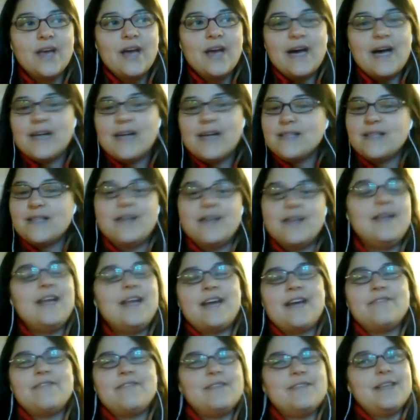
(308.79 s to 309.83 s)
said,
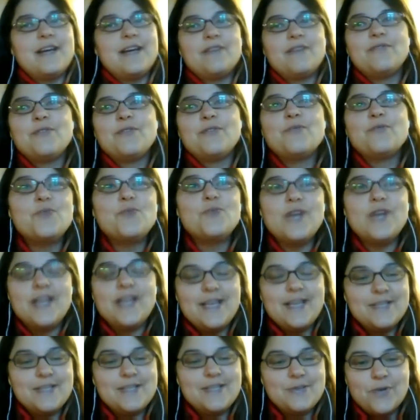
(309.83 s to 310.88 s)
enough is enough. We
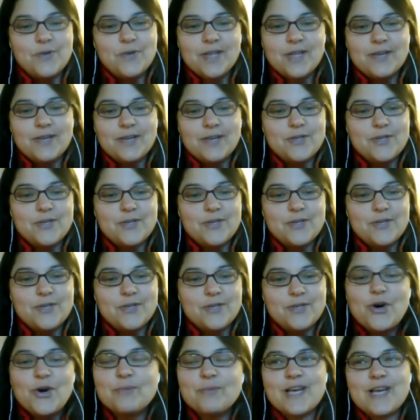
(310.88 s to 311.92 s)
need to quit our
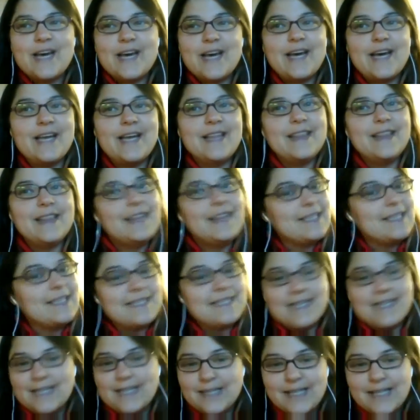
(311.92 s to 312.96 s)
jobs, and
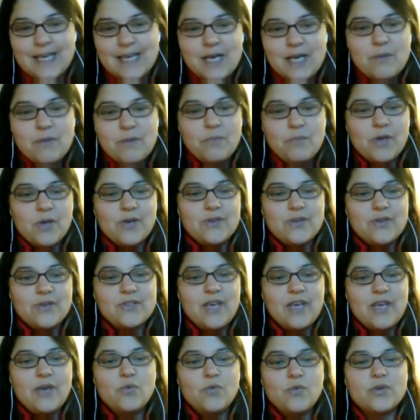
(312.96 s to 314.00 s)
that's it.
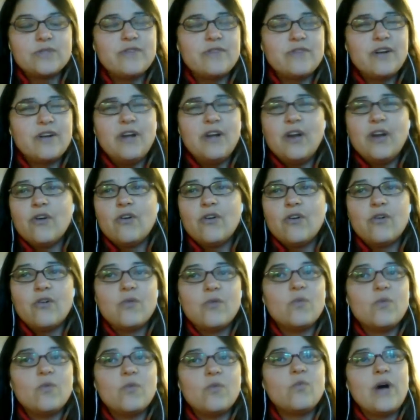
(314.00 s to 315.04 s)
Because it was very
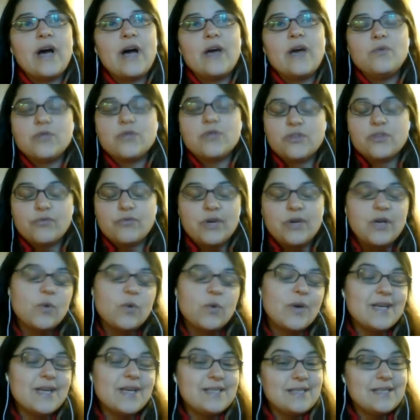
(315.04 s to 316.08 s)
long. I was already
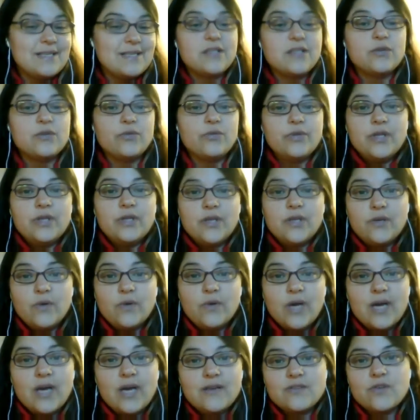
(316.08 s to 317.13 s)
quite settled in the
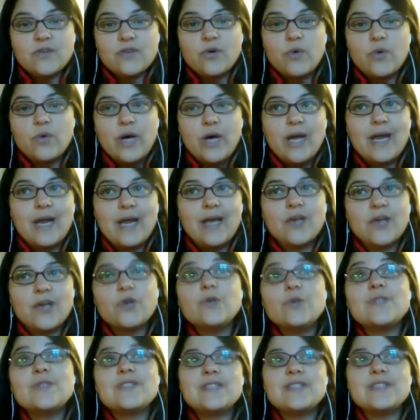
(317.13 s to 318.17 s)
UK, and I
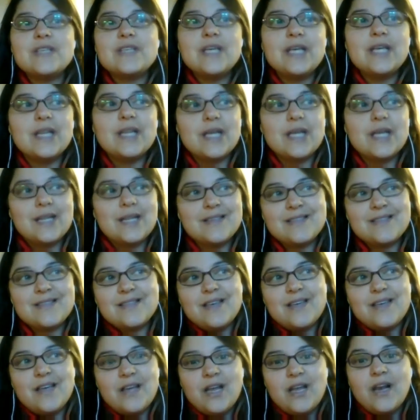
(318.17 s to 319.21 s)
could see that the
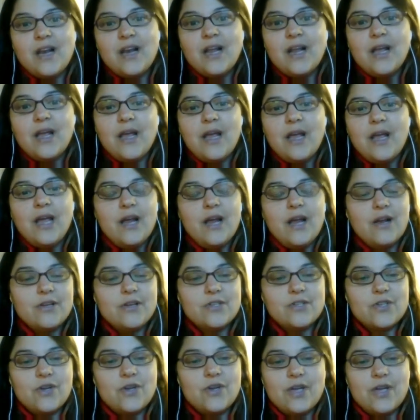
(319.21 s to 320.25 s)
scene in
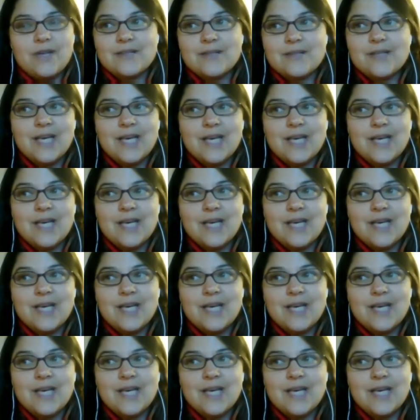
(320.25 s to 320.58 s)
London is,